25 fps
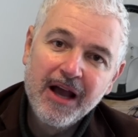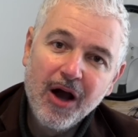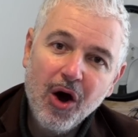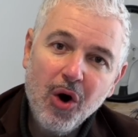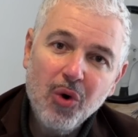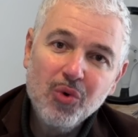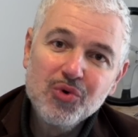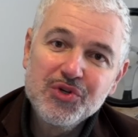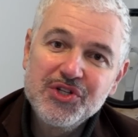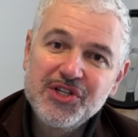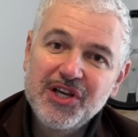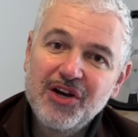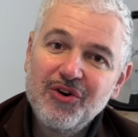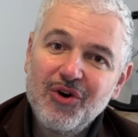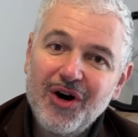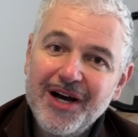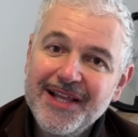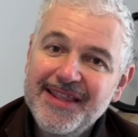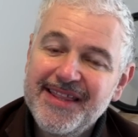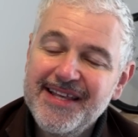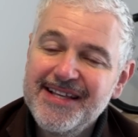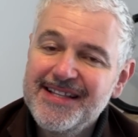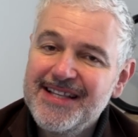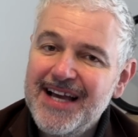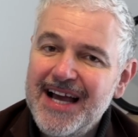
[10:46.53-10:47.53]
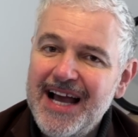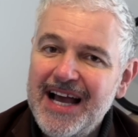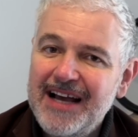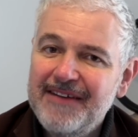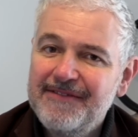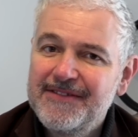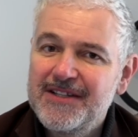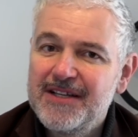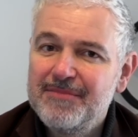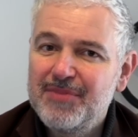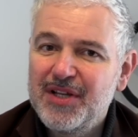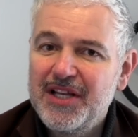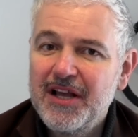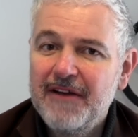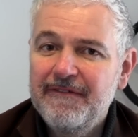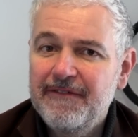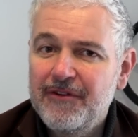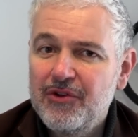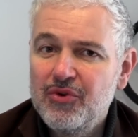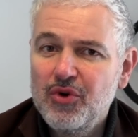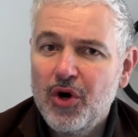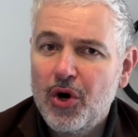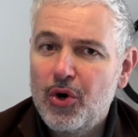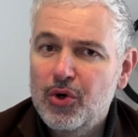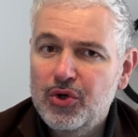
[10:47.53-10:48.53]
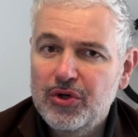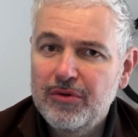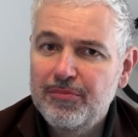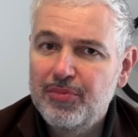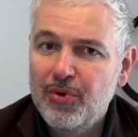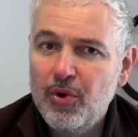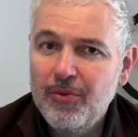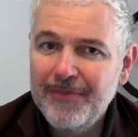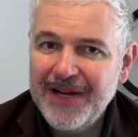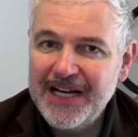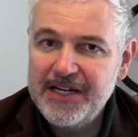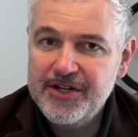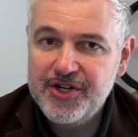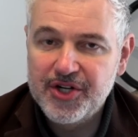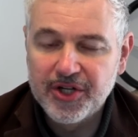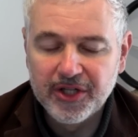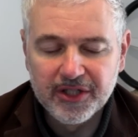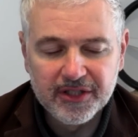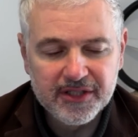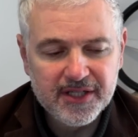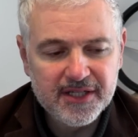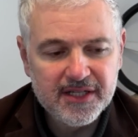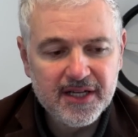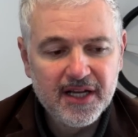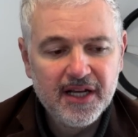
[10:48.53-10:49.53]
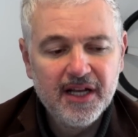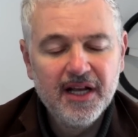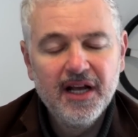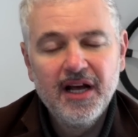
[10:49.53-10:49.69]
Also, I think there have to be a few honourable mentions.